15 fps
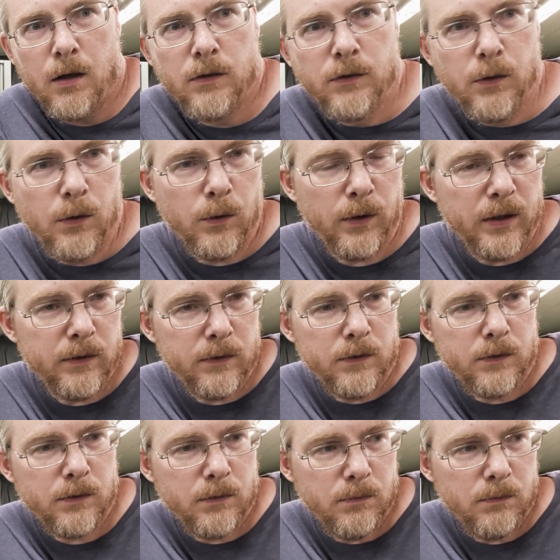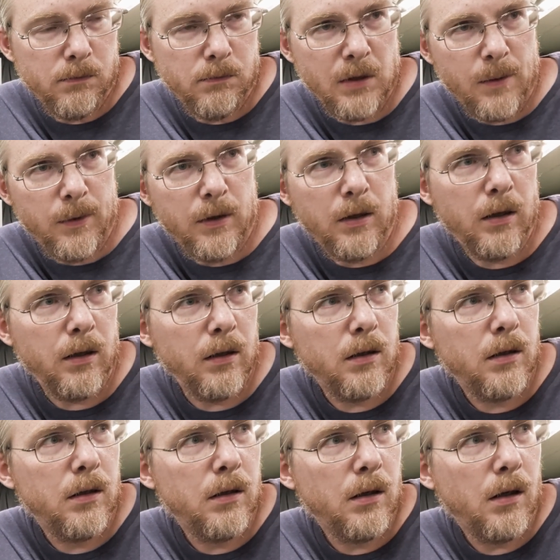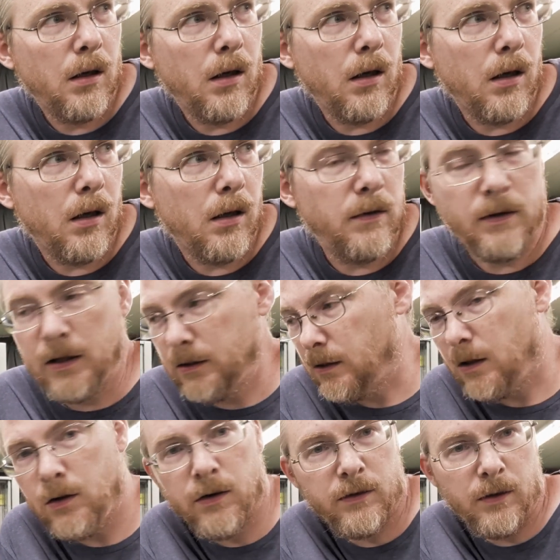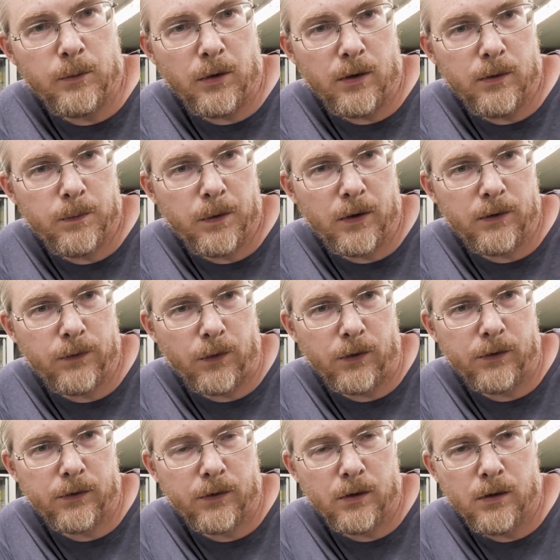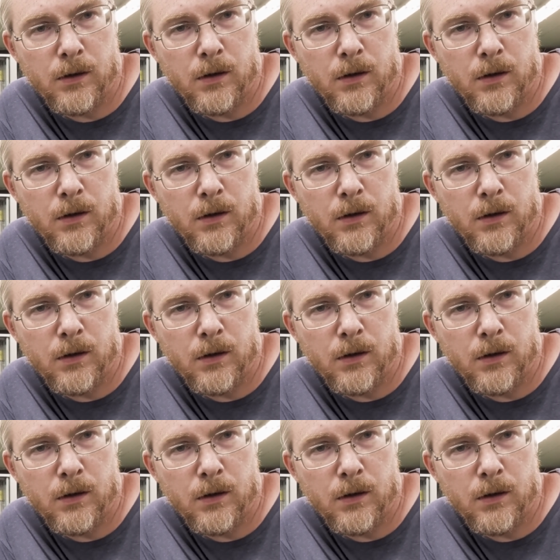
So let's maybe take the interesting parts first.